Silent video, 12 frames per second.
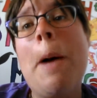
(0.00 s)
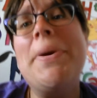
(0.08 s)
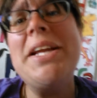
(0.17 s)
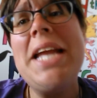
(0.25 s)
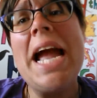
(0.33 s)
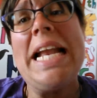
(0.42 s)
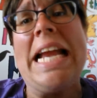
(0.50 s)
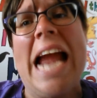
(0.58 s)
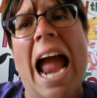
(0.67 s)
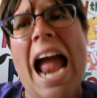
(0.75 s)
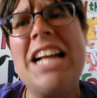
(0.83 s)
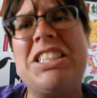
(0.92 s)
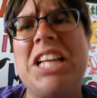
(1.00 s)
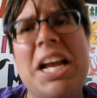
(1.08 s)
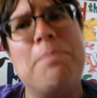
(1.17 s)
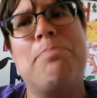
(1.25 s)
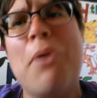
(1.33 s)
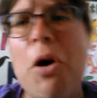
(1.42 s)
but yet he acts
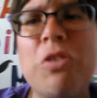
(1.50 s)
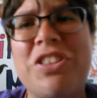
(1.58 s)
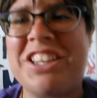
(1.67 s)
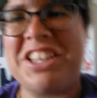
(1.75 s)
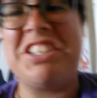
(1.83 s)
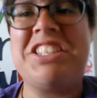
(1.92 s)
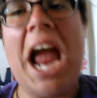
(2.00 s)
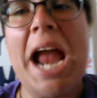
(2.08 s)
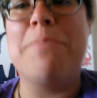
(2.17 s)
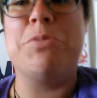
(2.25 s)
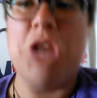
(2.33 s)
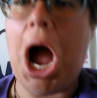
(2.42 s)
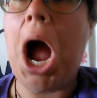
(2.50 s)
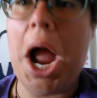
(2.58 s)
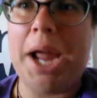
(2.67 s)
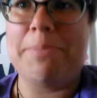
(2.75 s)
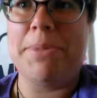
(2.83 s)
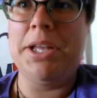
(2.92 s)
like both at the same
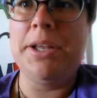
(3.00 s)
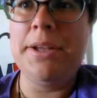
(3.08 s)
time.